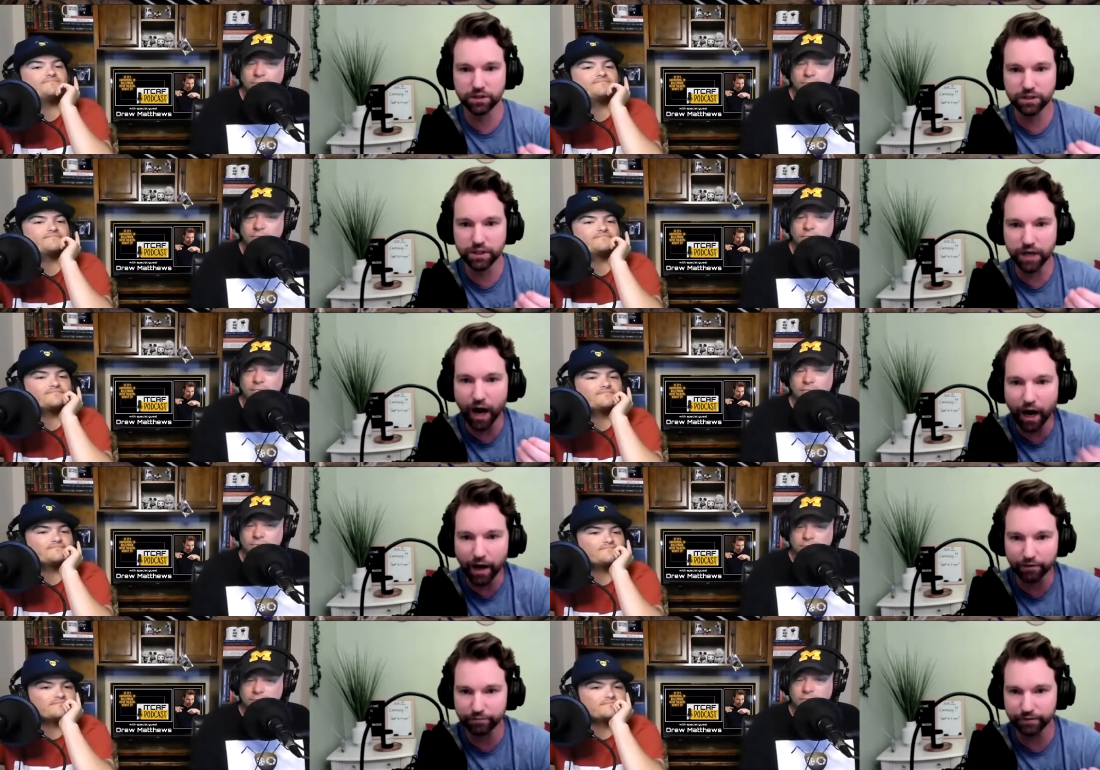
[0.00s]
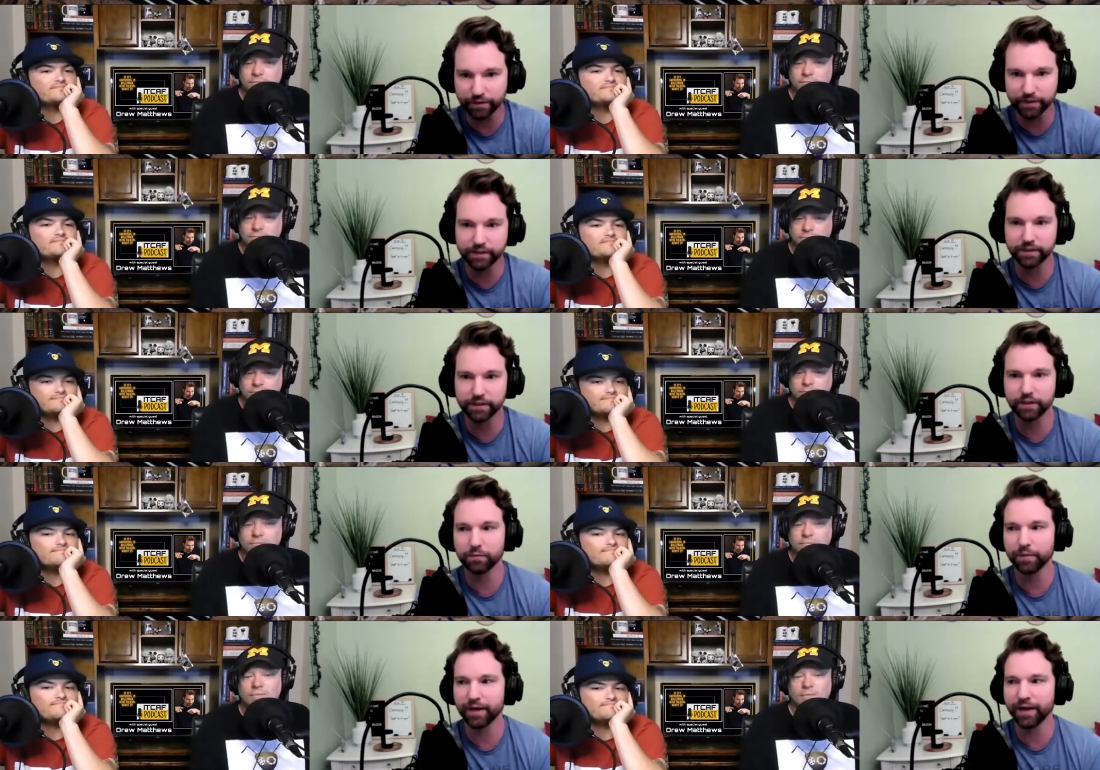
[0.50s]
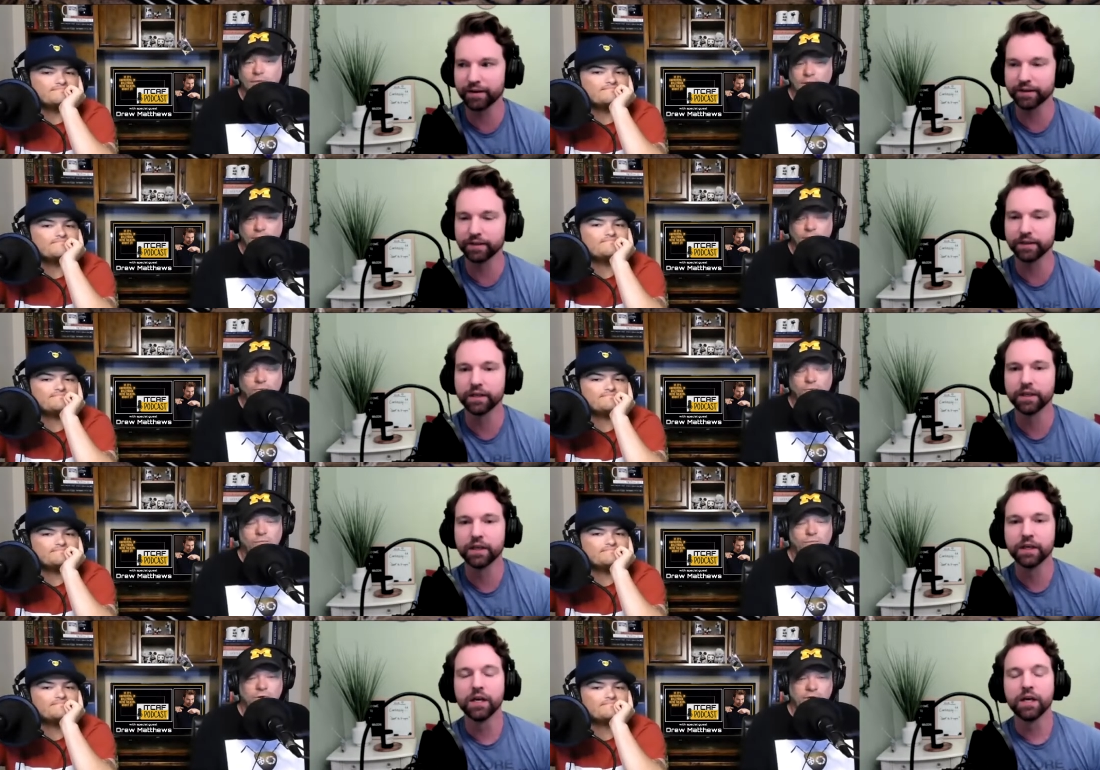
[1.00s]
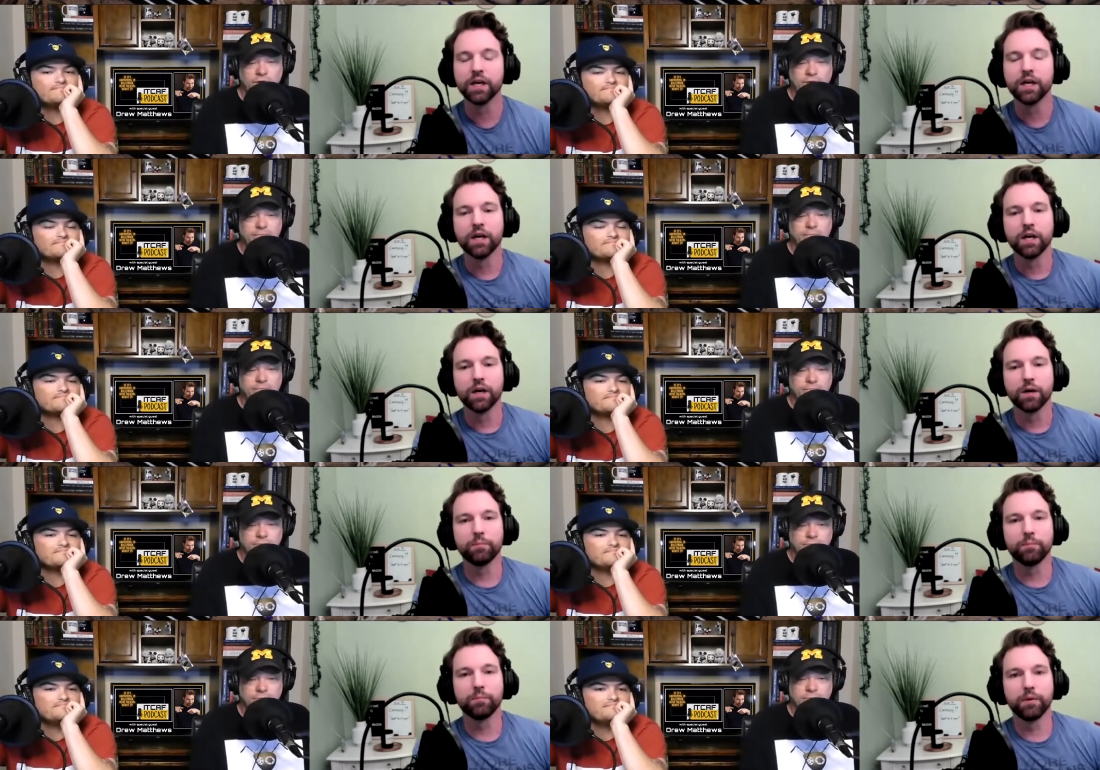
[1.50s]
Speaker 1: confident mm-hmm. about it. Right.
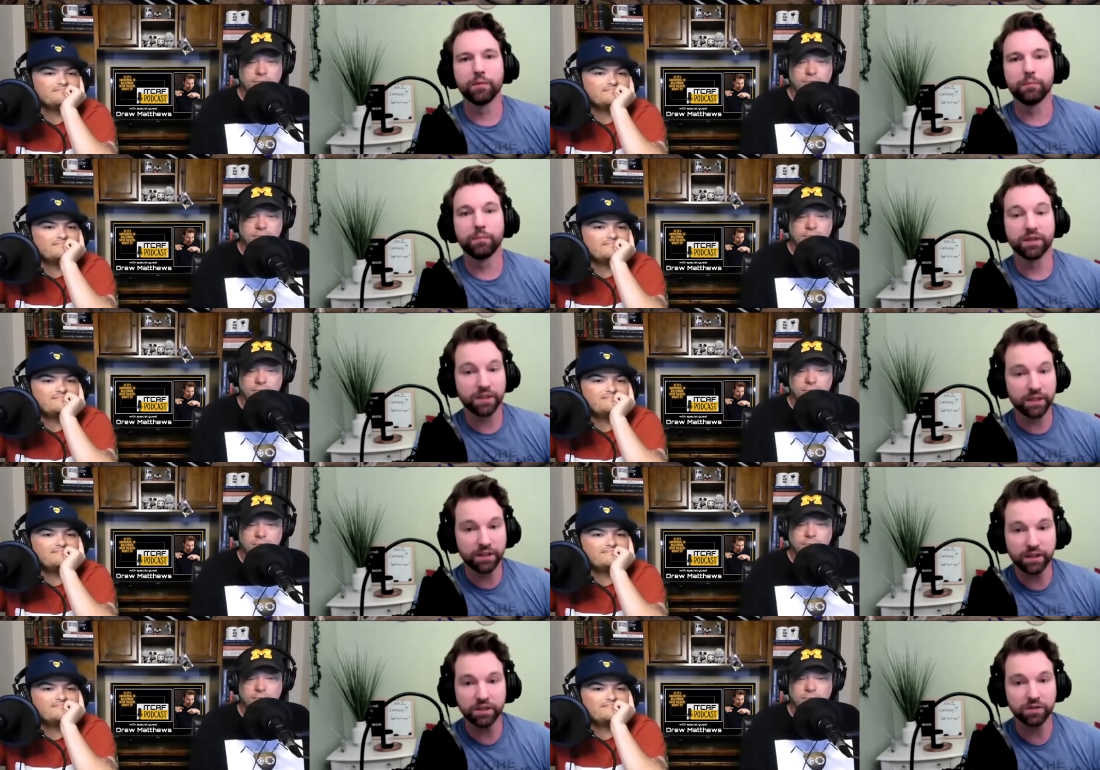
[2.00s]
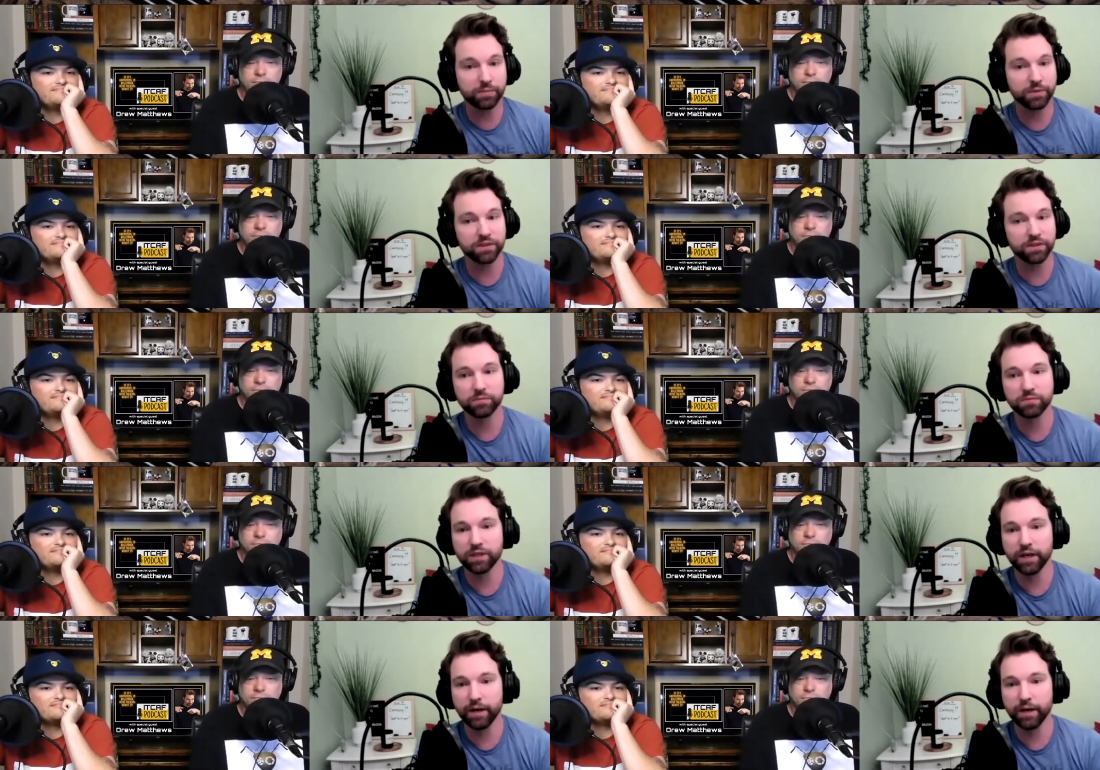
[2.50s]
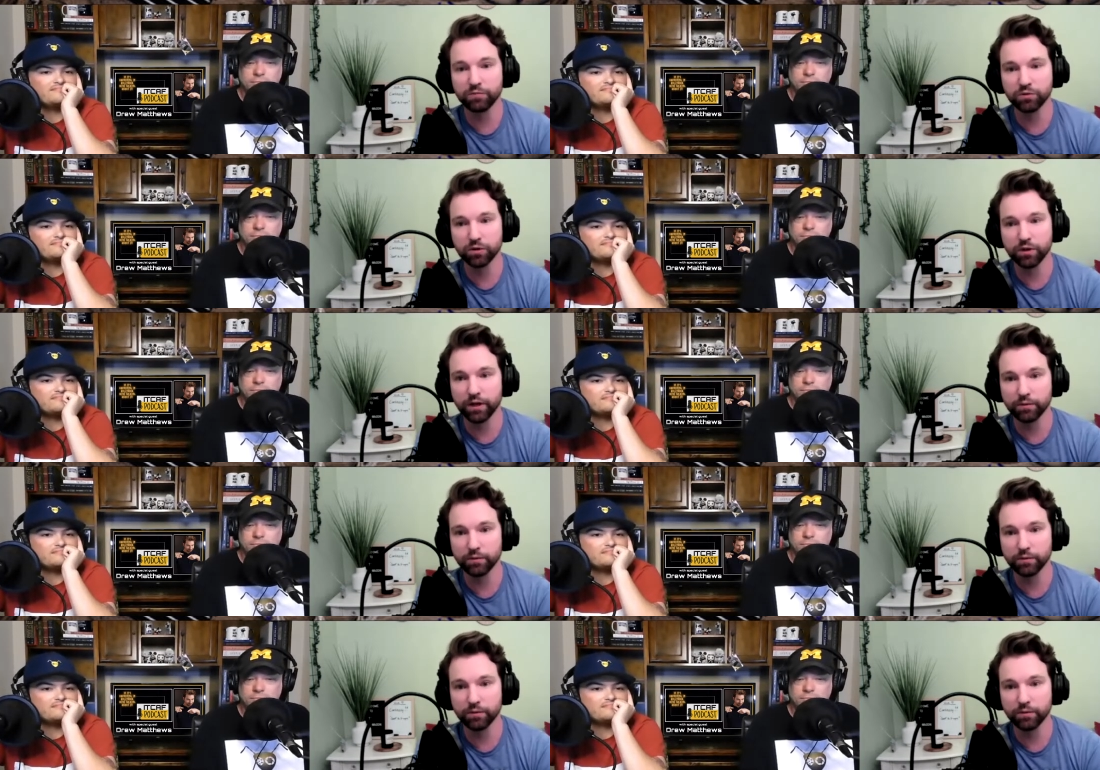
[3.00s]
But then there's been some times